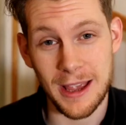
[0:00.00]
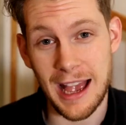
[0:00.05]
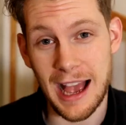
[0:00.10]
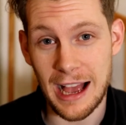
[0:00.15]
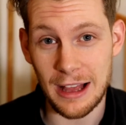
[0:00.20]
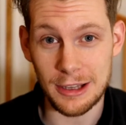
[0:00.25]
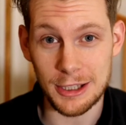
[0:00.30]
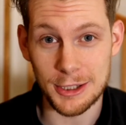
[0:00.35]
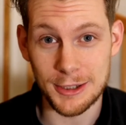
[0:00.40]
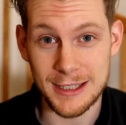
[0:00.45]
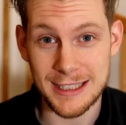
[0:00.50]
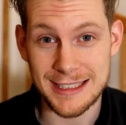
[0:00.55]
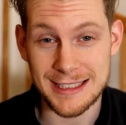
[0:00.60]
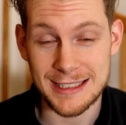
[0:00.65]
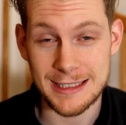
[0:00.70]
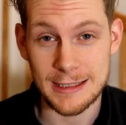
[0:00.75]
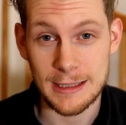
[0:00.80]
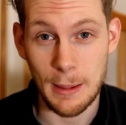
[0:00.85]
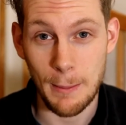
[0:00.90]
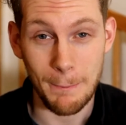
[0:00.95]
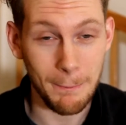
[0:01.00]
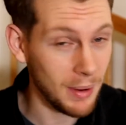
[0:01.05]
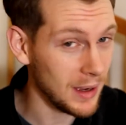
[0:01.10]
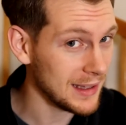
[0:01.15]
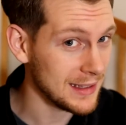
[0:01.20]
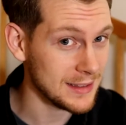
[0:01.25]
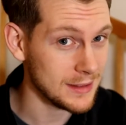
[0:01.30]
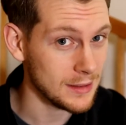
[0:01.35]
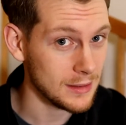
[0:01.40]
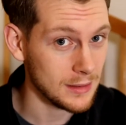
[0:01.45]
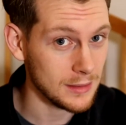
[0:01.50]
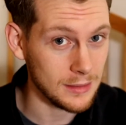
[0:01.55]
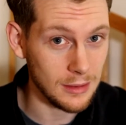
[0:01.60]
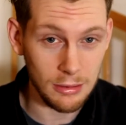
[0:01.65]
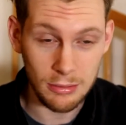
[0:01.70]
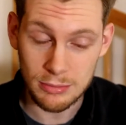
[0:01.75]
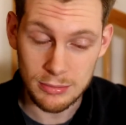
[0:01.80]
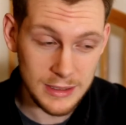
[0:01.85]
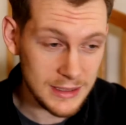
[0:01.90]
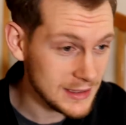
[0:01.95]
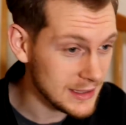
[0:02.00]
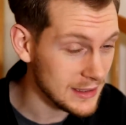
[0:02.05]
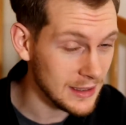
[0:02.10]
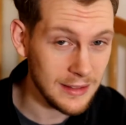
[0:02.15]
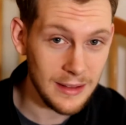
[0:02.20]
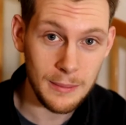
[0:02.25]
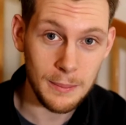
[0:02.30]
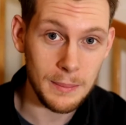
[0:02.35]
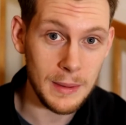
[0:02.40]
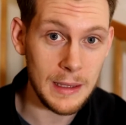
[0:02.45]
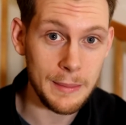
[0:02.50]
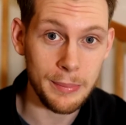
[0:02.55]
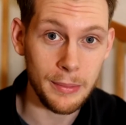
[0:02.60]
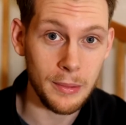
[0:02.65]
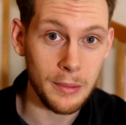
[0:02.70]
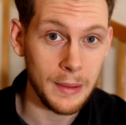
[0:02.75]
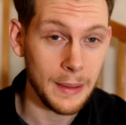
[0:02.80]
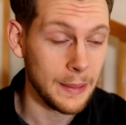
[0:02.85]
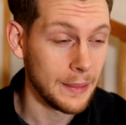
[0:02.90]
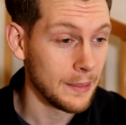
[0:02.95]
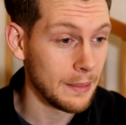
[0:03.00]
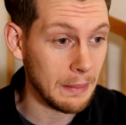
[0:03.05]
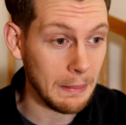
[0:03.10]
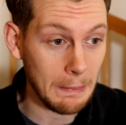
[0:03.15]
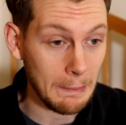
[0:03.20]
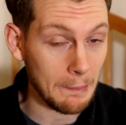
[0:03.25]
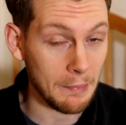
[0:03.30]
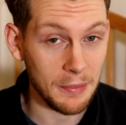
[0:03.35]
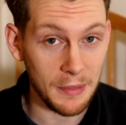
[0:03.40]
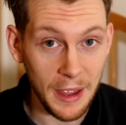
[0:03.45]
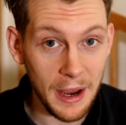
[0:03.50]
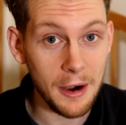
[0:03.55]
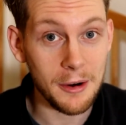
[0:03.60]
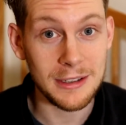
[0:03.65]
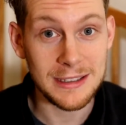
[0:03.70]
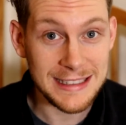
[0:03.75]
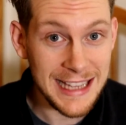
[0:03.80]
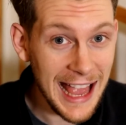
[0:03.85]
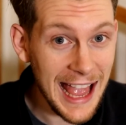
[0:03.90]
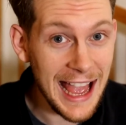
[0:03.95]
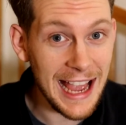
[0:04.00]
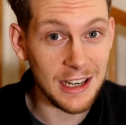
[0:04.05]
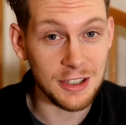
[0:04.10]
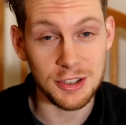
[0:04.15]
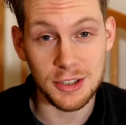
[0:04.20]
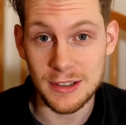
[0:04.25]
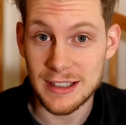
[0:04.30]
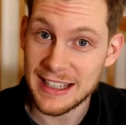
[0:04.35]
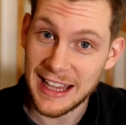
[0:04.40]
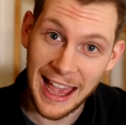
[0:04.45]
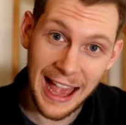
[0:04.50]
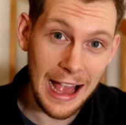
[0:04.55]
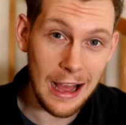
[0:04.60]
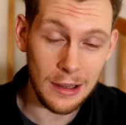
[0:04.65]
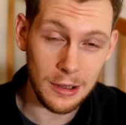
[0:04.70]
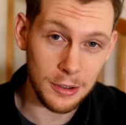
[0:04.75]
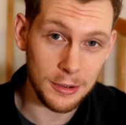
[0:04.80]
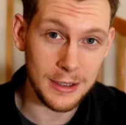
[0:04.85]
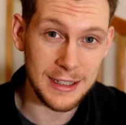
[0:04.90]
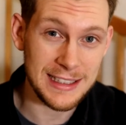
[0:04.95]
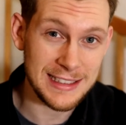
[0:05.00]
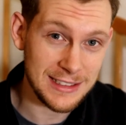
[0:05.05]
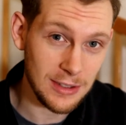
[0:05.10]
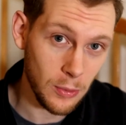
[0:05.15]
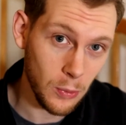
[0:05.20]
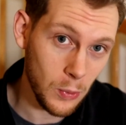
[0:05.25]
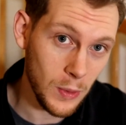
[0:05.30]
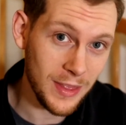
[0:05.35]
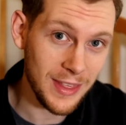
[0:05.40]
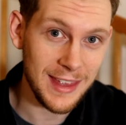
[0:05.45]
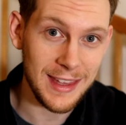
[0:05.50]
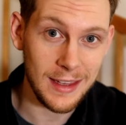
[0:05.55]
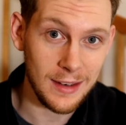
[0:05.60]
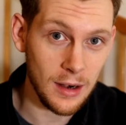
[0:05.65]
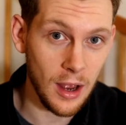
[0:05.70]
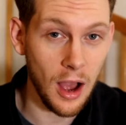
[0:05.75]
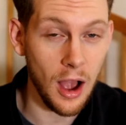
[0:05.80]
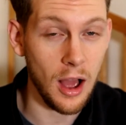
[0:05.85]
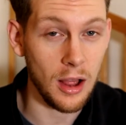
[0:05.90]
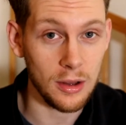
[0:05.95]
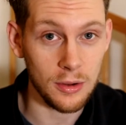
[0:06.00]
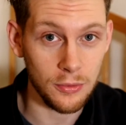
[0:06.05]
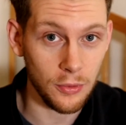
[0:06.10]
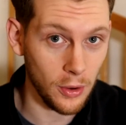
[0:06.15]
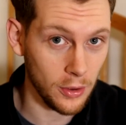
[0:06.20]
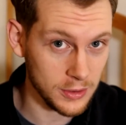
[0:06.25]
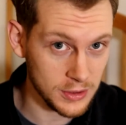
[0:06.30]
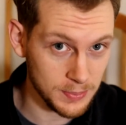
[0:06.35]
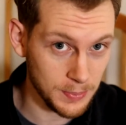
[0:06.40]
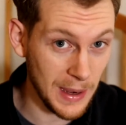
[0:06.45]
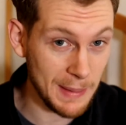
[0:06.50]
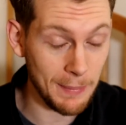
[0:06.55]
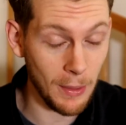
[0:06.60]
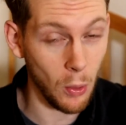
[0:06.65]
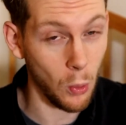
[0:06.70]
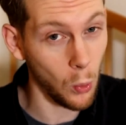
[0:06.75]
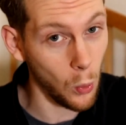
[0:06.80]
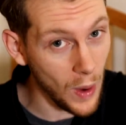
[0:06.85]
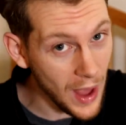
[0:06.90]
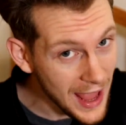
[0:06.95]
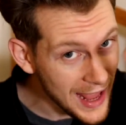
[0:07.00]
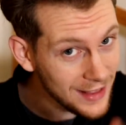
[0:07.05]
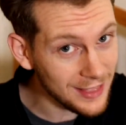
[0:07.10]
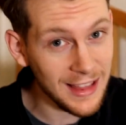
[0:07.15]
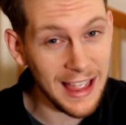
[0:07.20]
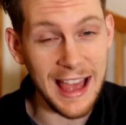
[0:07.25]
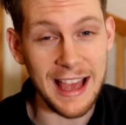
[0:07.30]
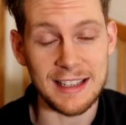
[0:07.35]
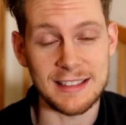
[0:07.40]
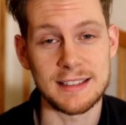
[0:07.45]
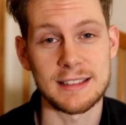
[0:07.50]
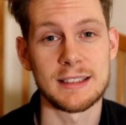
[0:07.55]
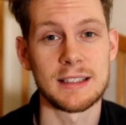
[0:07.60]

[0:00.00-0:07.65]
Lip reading: calories, but don't listen to them, people. There is actually calories within olive oil spray, but way less